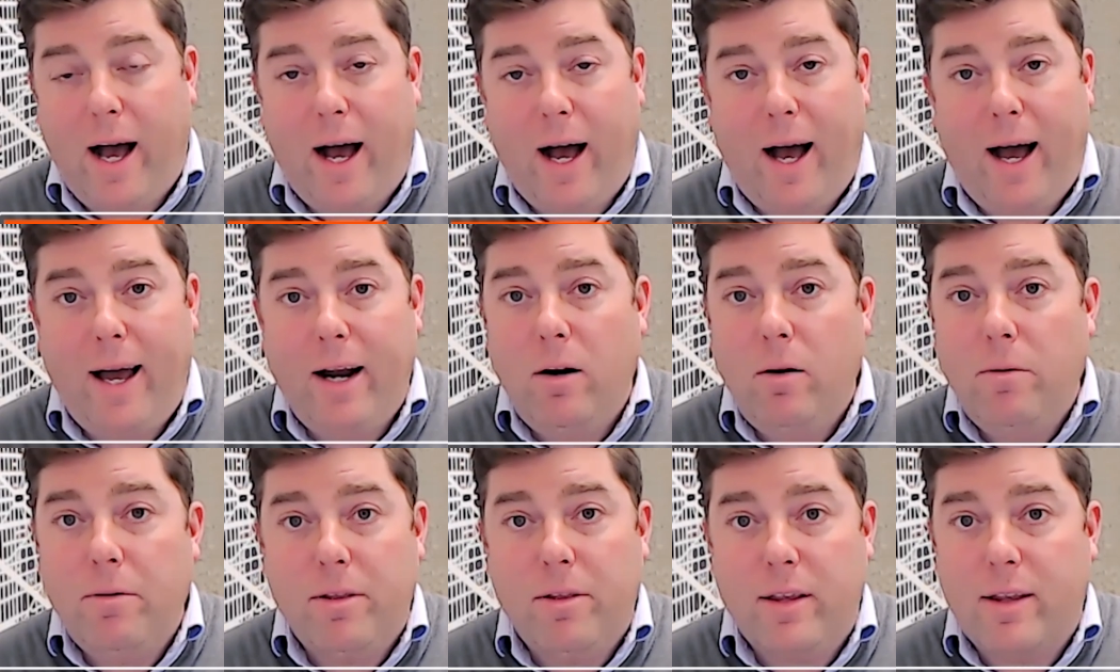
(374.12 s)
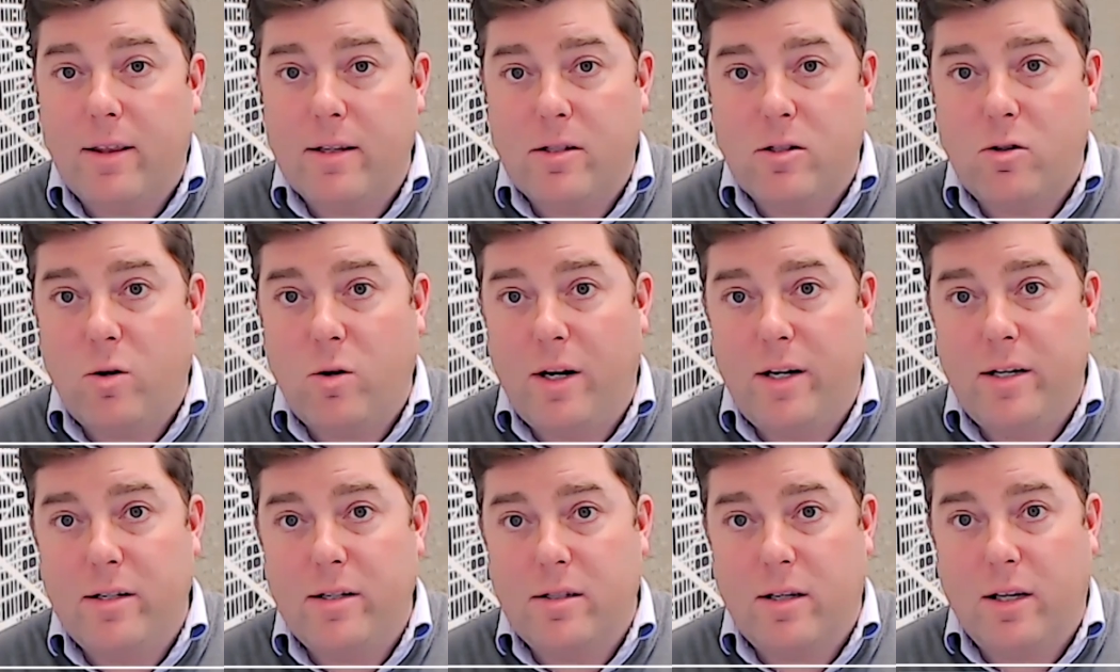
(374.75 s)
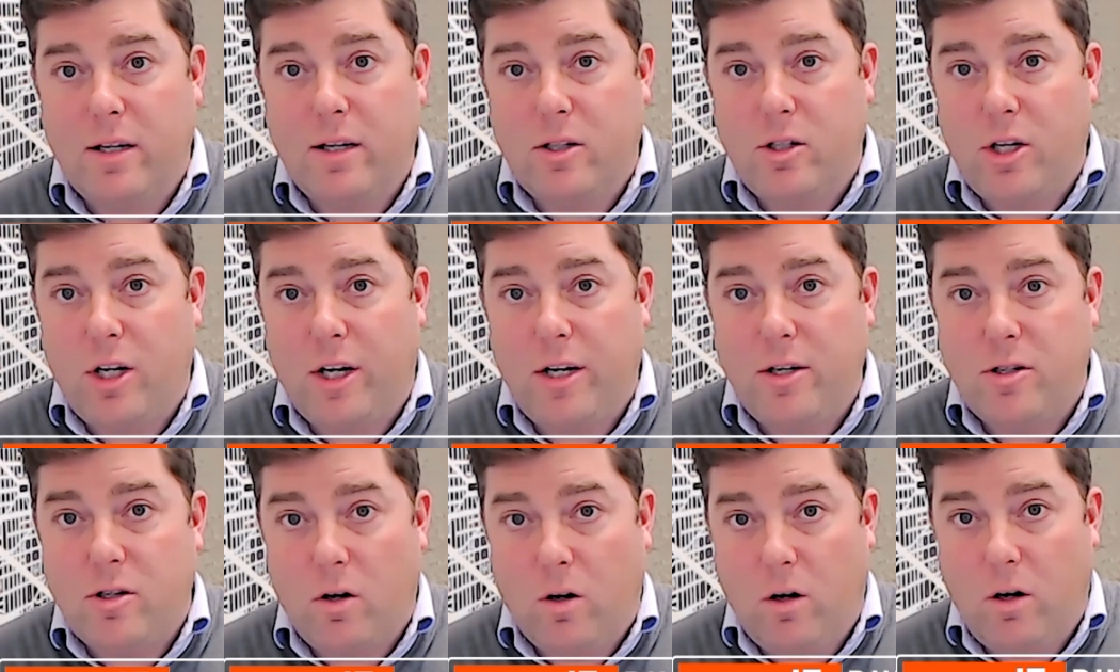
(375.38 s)
I don't think this trend is going to
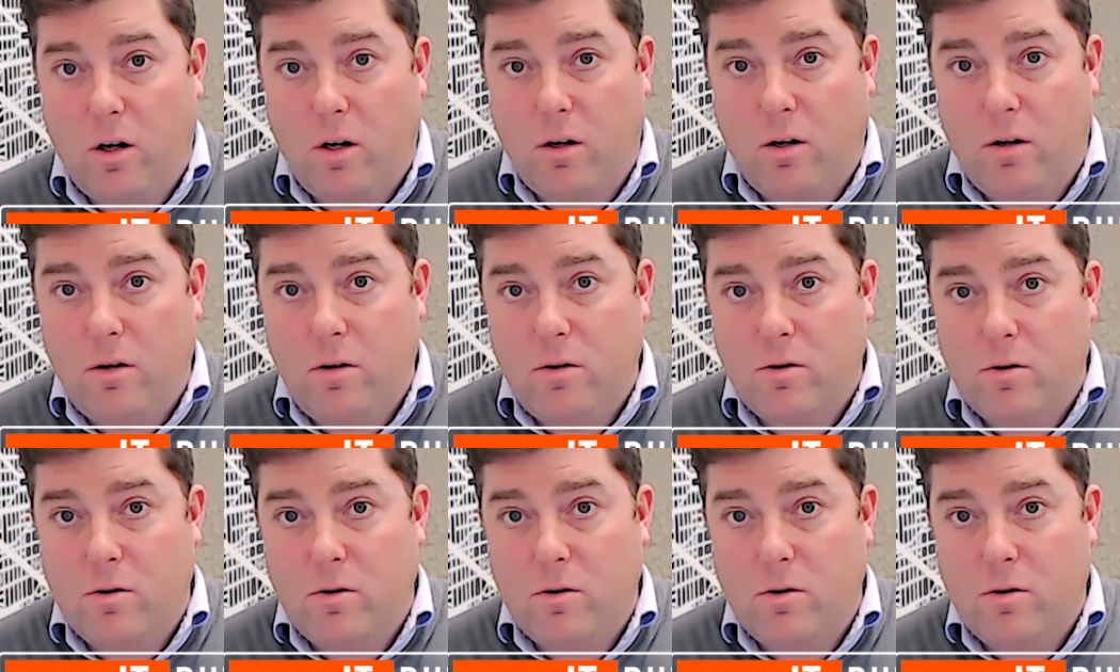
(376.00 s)
change at all.